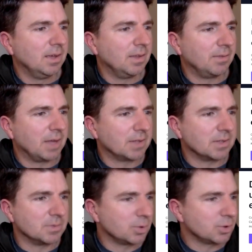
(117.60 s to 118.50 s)
They've got
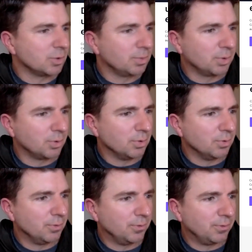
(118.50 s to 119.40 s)
some social
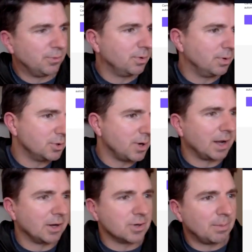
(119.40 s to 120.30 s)
proof,
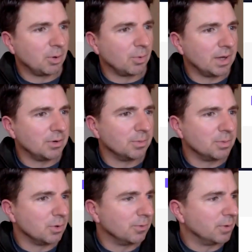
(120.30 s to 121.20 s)
drag and drop your way to a
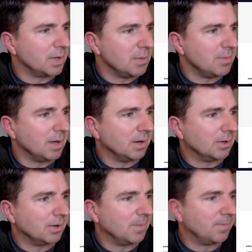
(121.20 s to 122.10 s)
beautiful
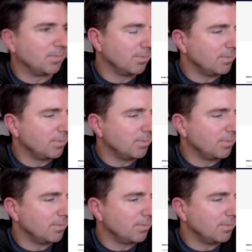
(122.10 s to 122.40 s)
email.